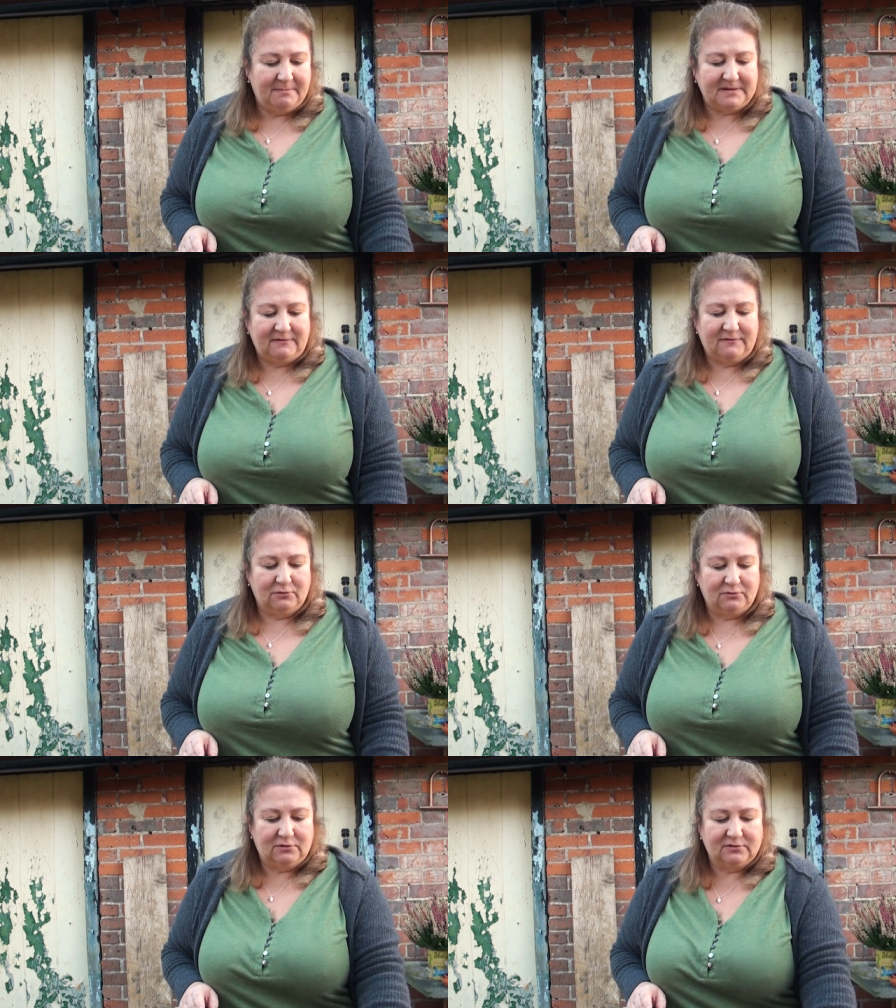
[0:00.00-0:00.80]
but if
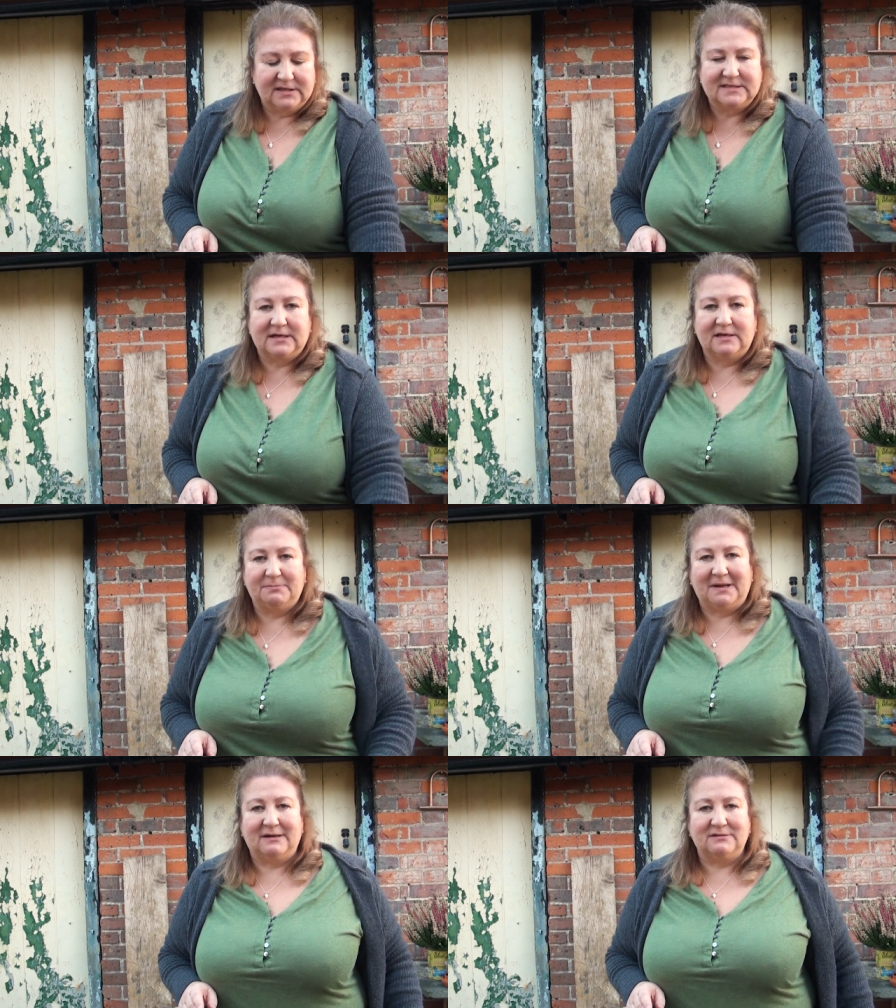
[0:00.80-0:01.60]
you're not concerned
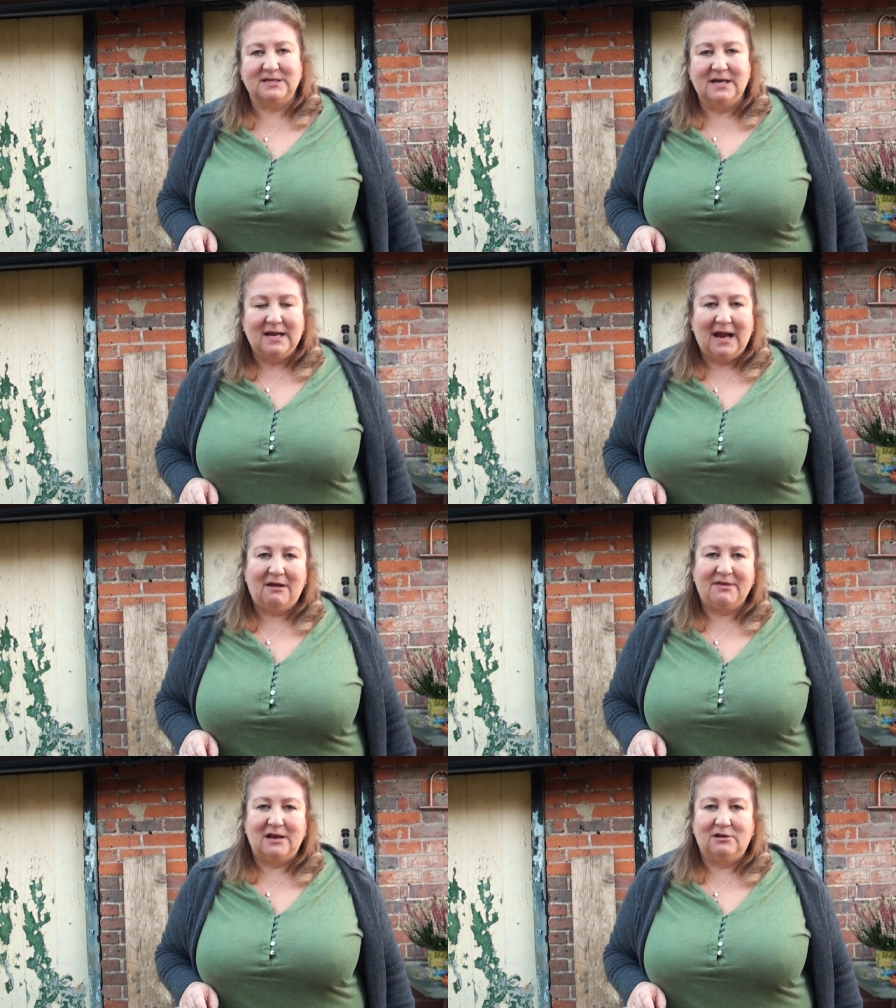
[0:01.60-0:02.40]
about
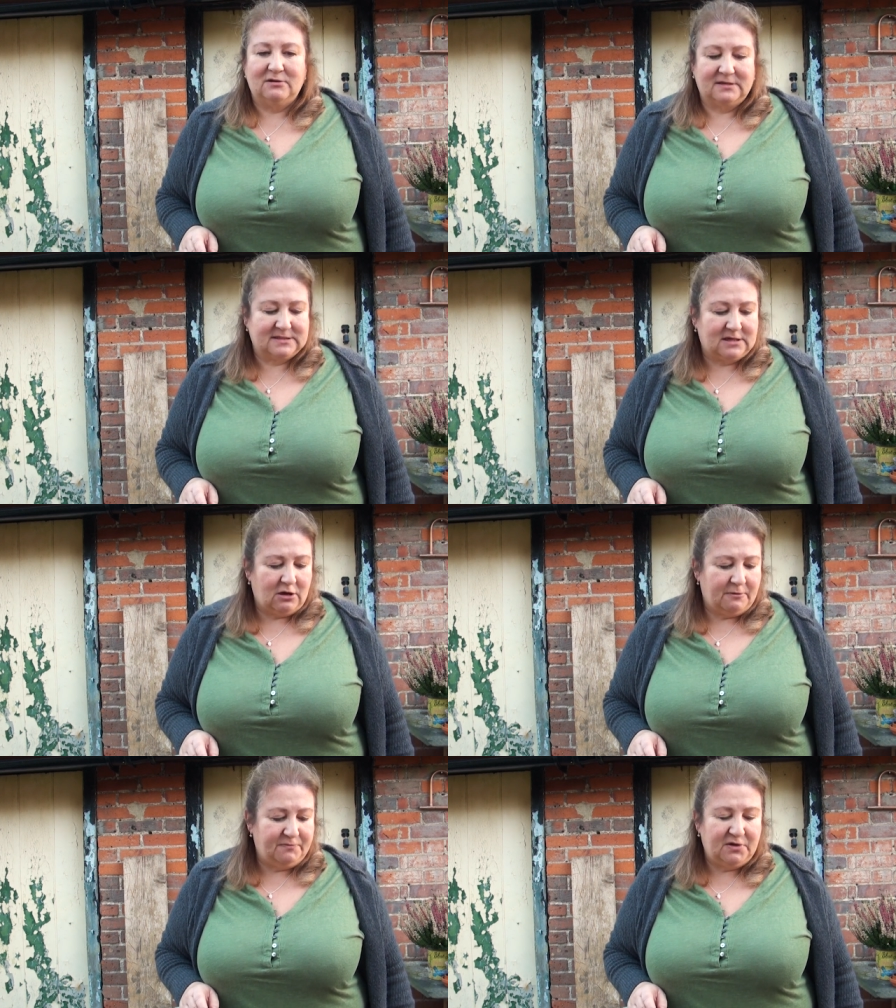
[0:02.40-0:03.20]
how that looks um,